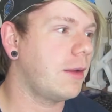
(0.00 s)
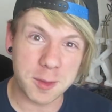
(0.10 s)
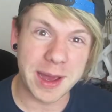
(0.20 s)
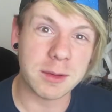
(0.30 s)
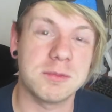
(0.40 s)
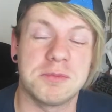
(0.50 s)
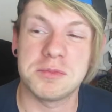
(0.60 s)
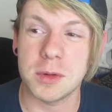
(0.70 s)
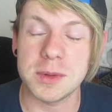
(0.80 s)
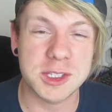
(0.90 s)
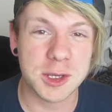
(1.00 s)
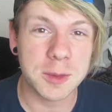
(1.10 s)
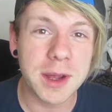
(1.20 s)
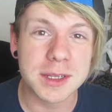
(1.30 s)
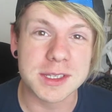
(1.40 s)
for about probably two
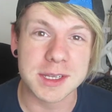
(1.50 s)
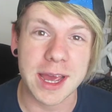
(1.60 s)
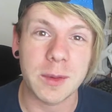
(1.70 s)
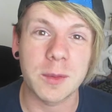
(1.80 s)
months now,